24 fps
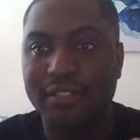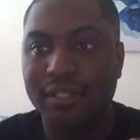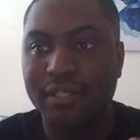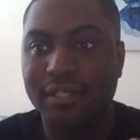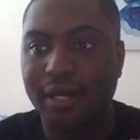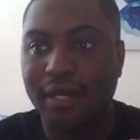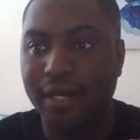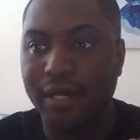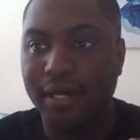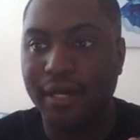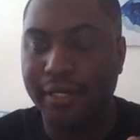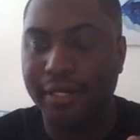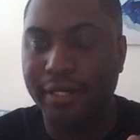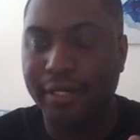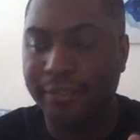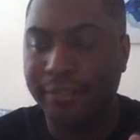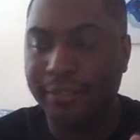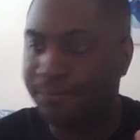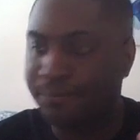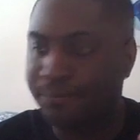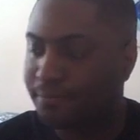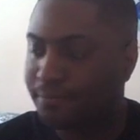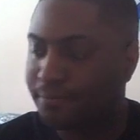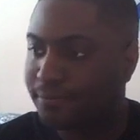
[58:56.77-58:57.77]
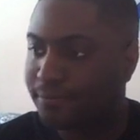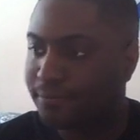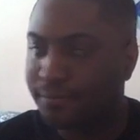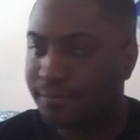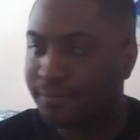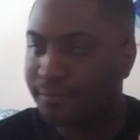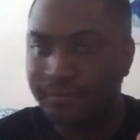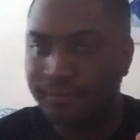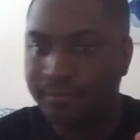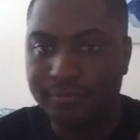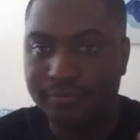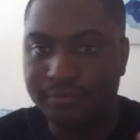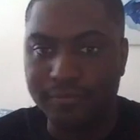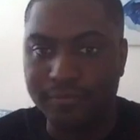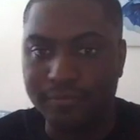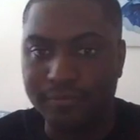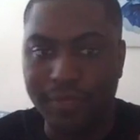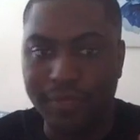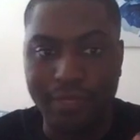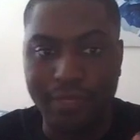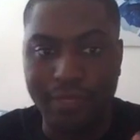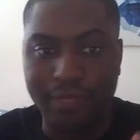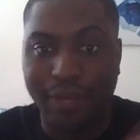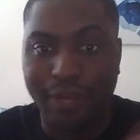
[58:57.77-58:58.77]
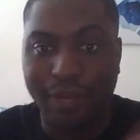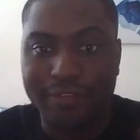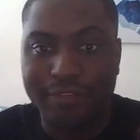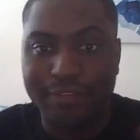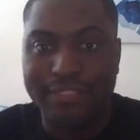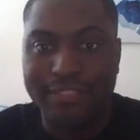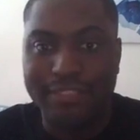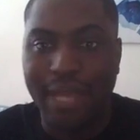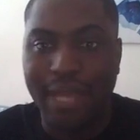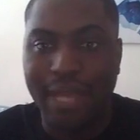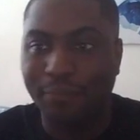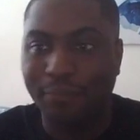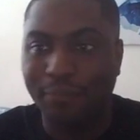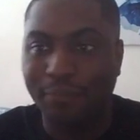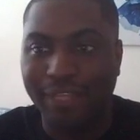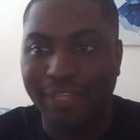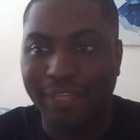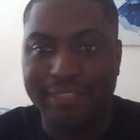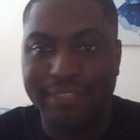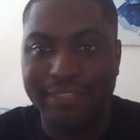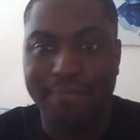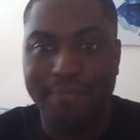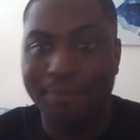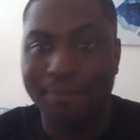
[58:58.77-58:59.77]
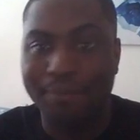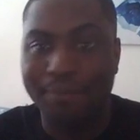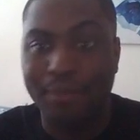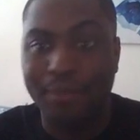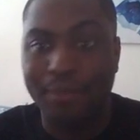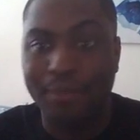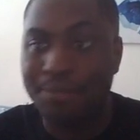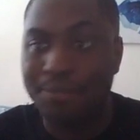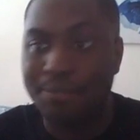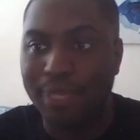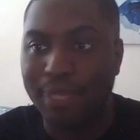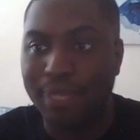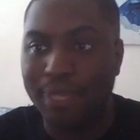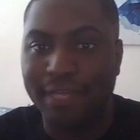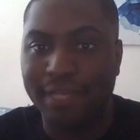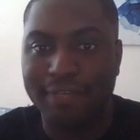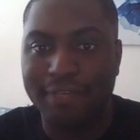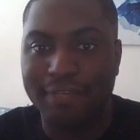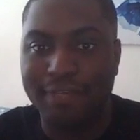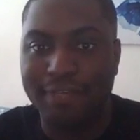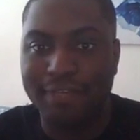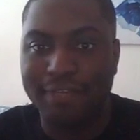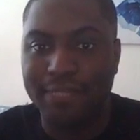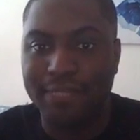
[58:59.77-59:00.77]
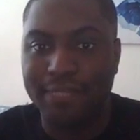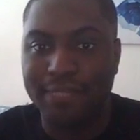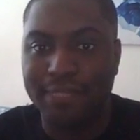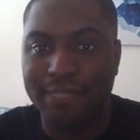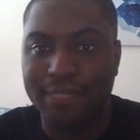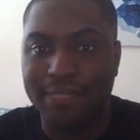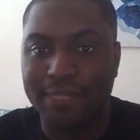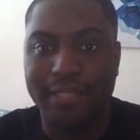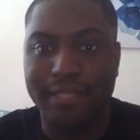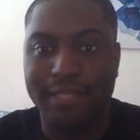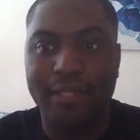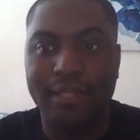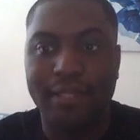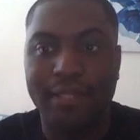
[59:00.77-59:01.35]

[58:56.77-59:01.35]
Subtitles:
Around the time of like when the big events coming up, like